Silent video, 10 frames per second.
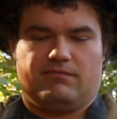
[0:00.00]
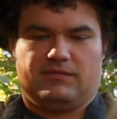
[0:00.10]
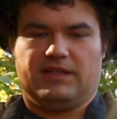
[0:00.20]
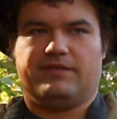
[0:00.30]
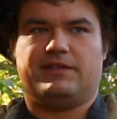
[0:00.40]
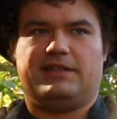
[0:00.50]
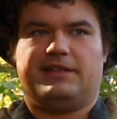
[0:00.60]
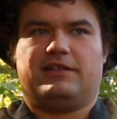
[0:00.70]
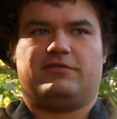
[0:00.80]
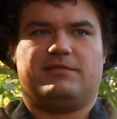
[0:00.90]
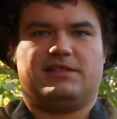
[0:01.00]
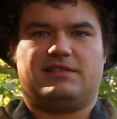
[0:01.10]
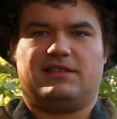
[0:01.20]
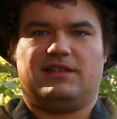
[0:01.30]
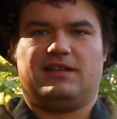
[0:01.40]
love the details from this
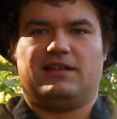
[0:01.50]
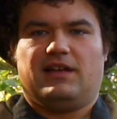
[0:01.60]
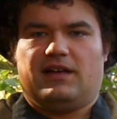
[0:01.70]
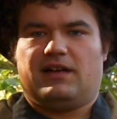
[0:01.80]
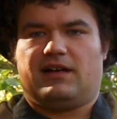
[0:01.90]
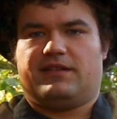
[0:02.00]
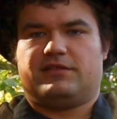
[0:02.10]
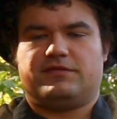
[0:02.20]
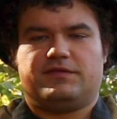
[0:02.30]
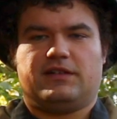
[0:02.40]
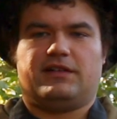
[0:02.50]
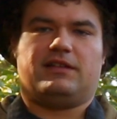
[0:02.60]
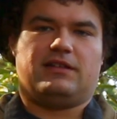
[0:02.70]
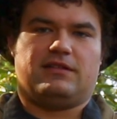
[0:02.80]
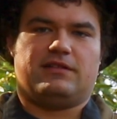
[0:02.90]
thing. There's very
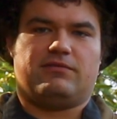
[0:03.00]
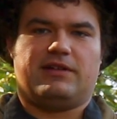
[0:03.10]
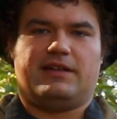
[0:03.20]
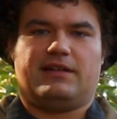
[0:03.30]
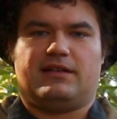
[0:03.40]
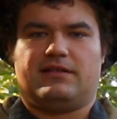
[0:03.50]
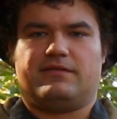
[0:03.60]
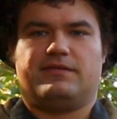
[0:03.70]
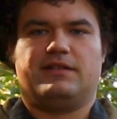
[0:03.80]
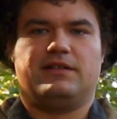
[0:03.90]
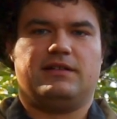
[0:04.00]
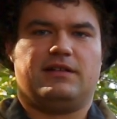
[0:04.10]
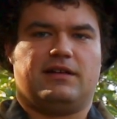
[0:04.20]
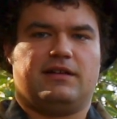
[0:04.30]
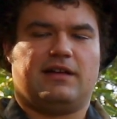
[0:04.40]
little in the way of
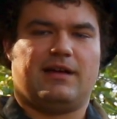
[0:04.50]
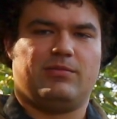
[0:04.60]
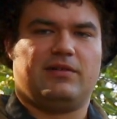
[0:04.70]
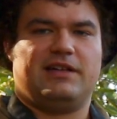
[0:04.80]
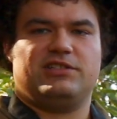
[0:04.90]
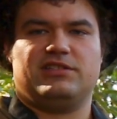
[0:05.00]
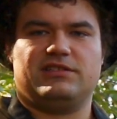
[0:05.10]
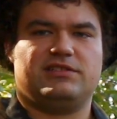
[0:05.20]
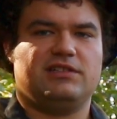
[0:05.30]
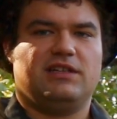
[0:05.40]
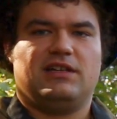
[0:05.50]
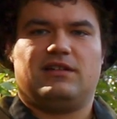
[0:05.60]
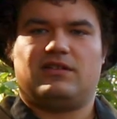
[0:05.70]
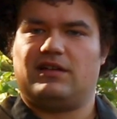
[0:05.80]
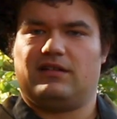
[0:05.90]
aberrations,
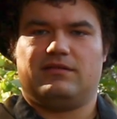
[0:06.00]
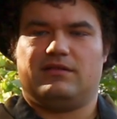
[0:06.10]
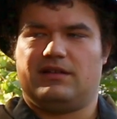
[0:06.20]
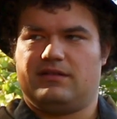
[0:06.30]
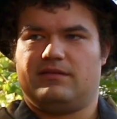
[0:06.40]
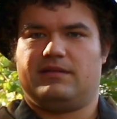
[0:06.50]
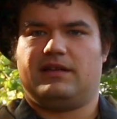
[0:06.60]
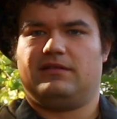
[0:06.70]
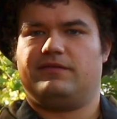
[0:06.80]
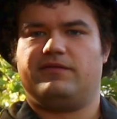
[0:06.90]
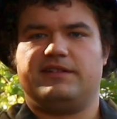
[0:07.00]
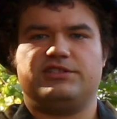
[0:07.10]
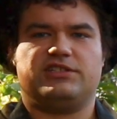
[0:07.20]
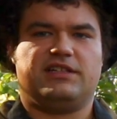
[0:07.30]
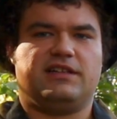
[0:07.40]
color
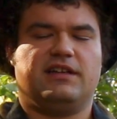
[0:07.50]
fringing,